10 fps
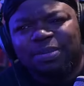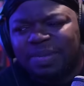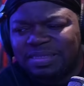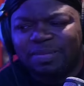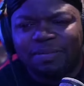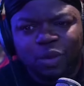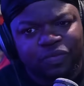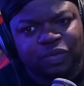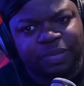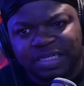but make some of the
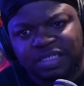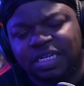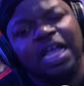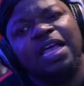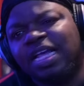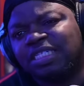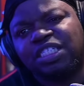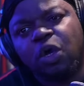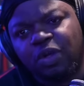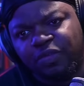beautiful bitches. It's
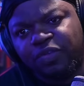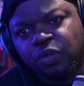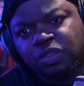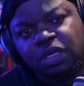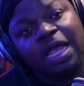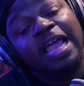so confusing.